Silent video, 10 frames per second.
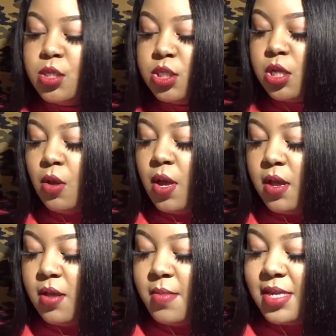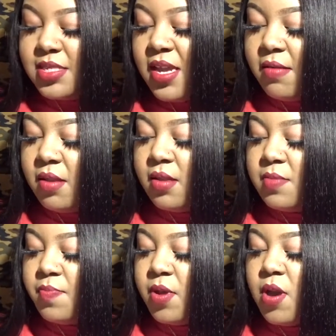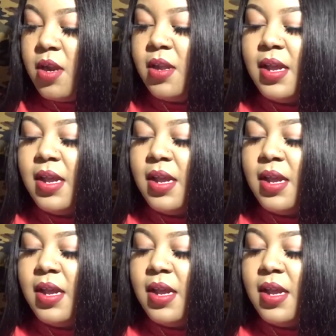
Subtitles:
So I still had a little card in here.